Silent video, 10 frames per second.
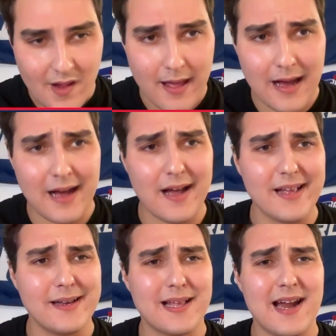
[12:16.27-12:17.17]
Kind
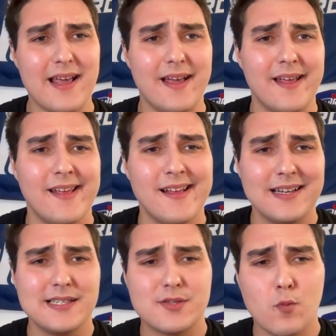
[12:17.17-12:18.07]
of
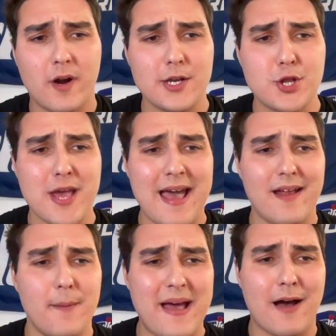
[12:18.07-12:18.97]
want to chat
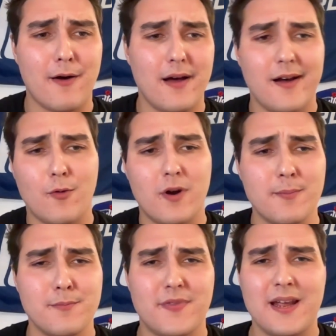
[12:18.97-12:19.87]
about one
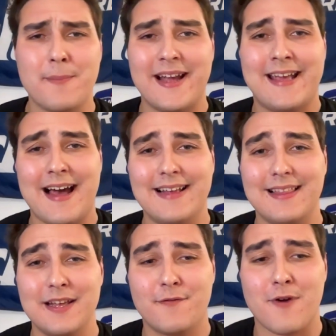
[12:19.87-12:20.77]
thing my guy
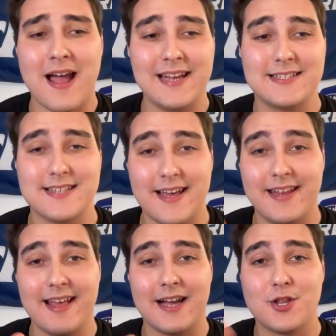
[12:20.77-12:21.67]
Live Ride said.
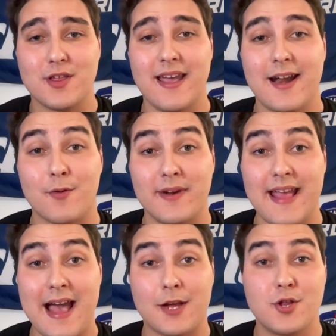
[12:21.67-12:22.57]
He actually had a
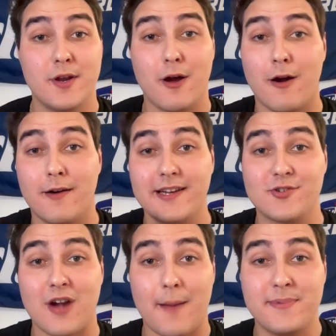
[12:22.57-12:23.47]
reaction already
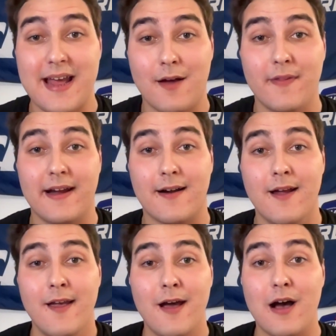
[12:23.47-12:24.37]
dropped down there
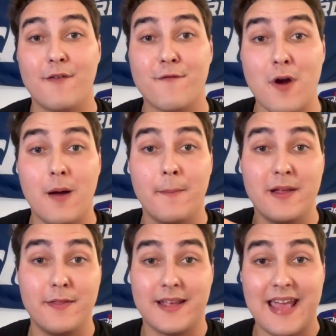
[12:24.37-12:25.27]
from
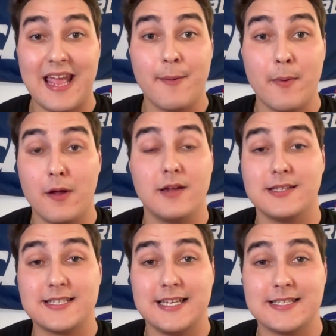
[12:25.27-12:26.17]
the game, the
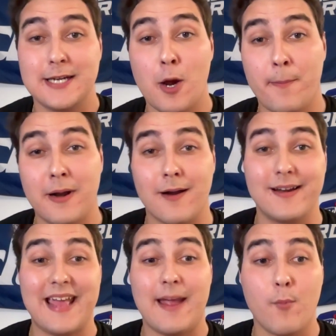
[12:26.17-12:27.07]
season opener,
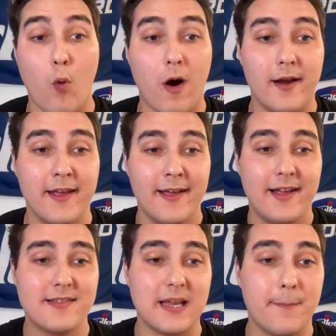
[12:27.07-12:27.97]
game 1. He
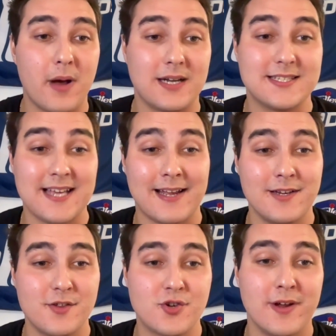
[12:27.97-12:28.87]
said Buck's second
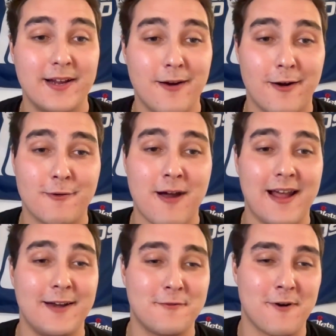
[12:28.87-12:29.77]
string guard
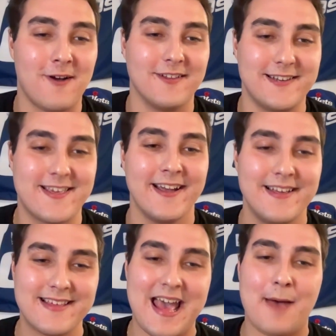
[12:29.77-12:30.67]
Ryan Rollins
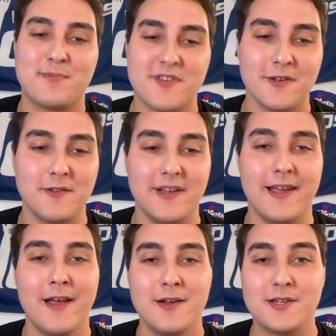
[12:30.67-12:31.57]
is absolutely
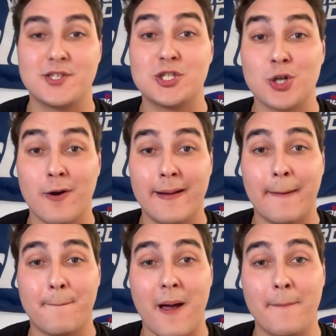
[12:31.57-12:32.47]
destroying
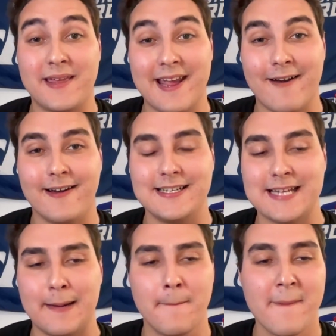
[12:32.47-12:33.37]
Bub
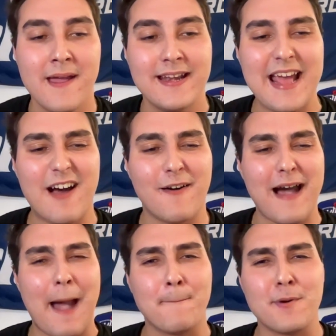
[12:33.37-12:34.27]
Carrington. Now,
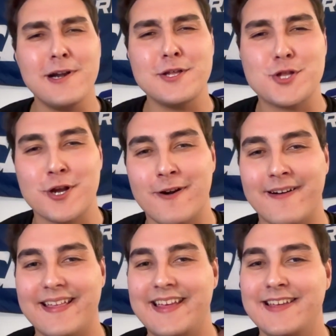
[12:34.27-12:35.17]
I'm pretty sure
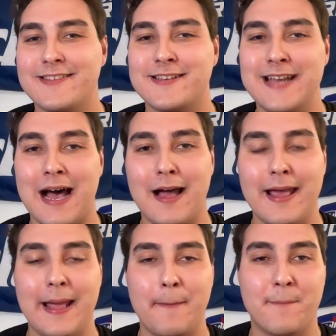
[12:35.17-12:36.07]
he is not
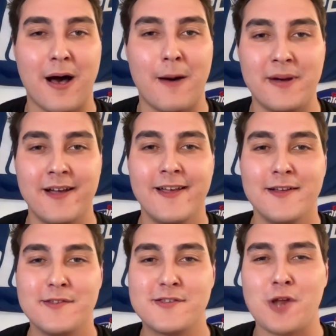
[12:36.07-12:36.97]
a Bub
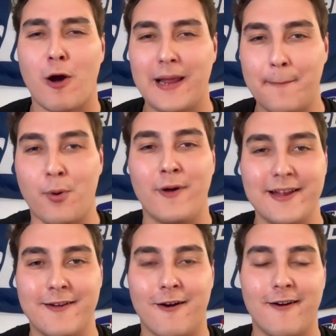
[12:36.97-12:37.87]
starting point
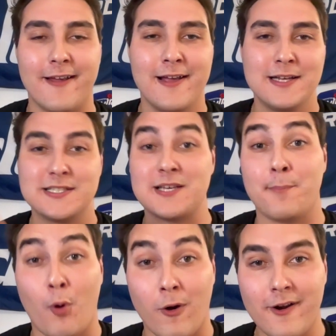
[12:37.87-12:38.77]
guard
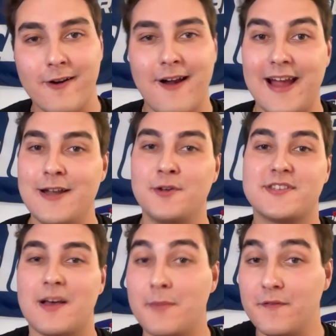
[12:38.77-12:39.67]
supporter. I know
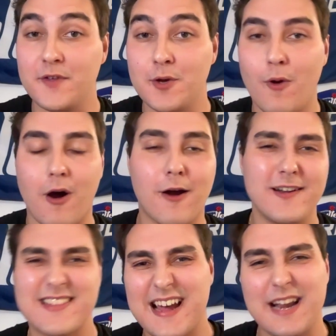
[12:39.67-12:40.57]
some of you are.
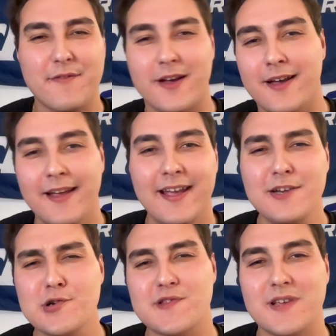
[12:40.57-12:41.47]
It's kind of a
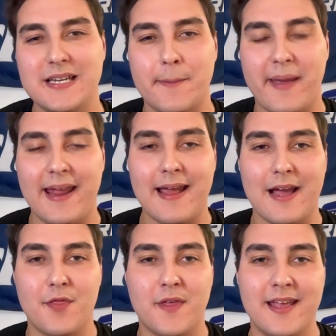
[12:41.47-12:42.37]
interesting debate, I
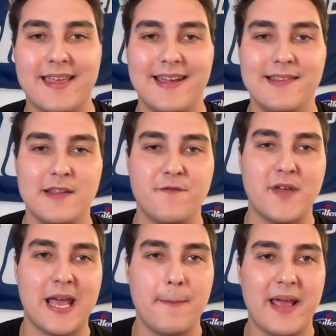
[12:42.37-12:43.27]
think, in the
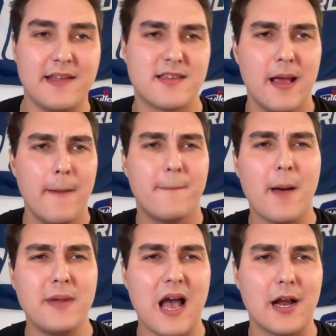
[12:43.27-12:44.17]
fan base.
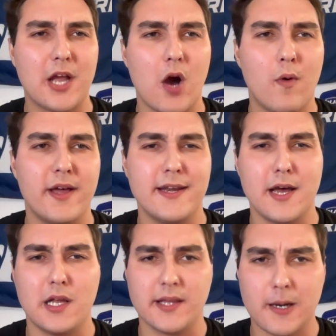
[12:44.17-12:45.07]
Bub got going
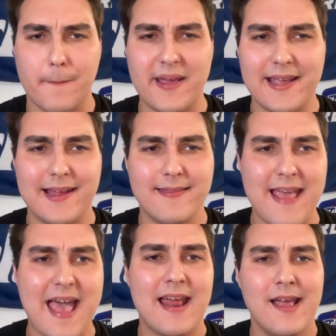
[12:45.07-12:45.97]
a little bit in
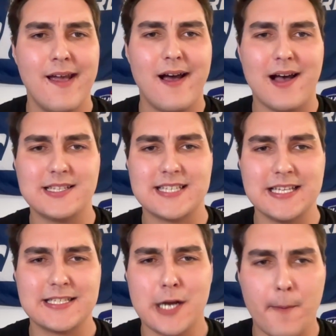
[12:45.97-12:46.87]
that
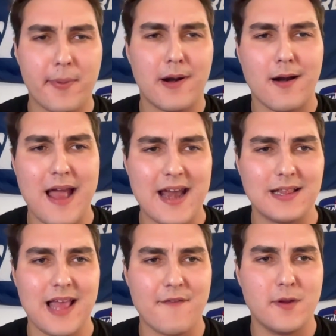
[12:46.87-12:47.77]
season opener, had
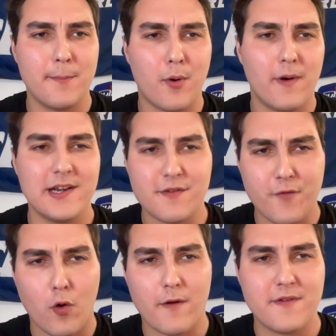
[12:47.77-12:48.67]
11 points,
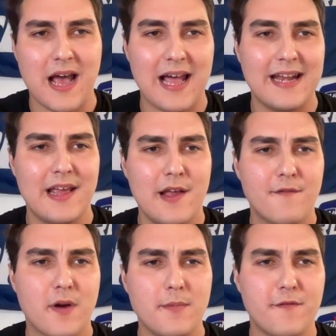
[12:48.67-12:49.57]
4 of 9
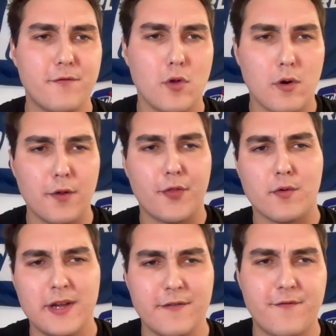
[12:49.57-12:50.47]
from the floor,
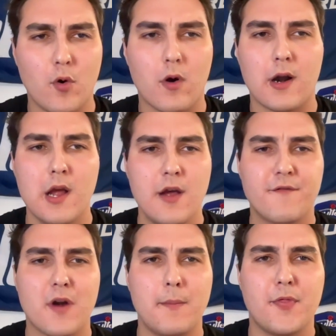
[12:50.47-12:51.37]
3 of 4
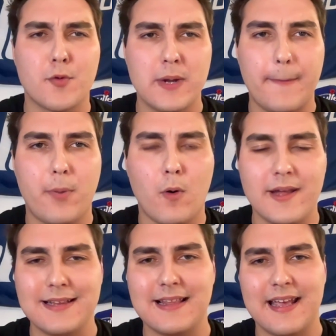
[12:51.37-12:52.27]
from
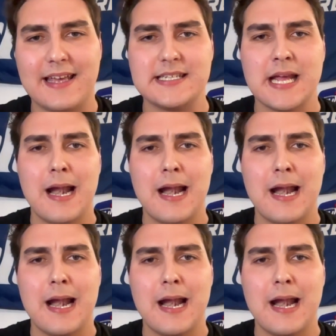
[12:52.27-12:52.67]
three-point land.